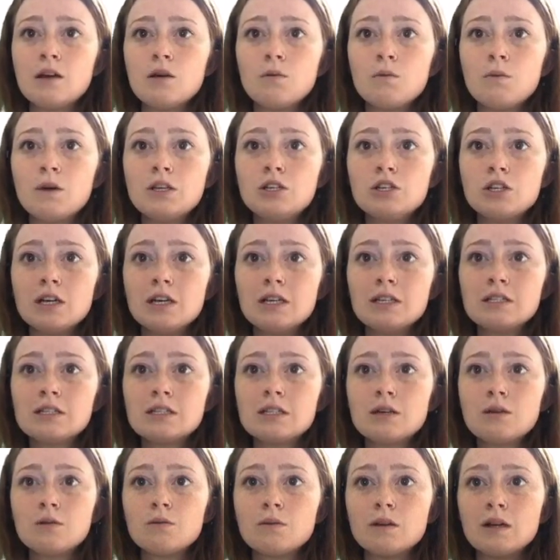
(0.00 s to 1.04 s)
which is
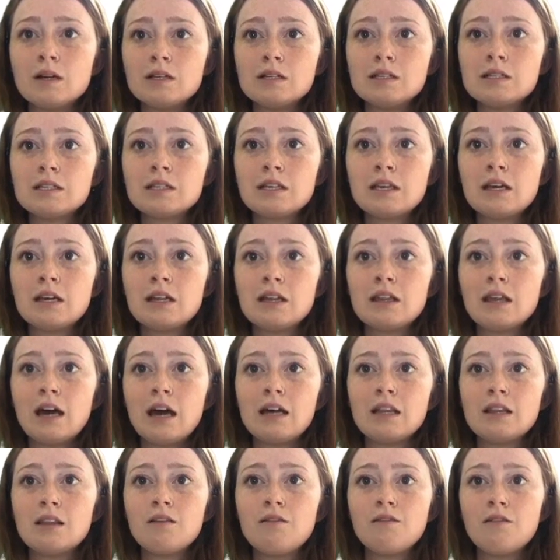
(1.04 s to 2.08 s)
the risk that the